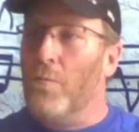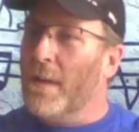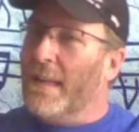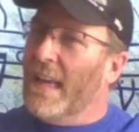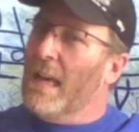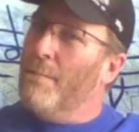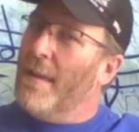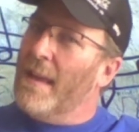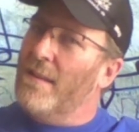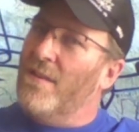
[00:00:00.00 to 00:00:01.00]
but keep
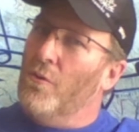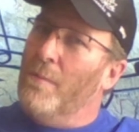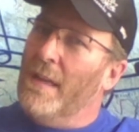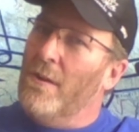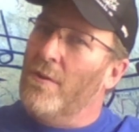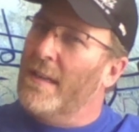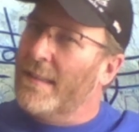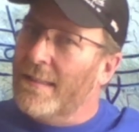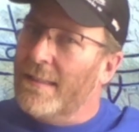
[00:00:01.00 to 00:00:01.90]
that two meter distance,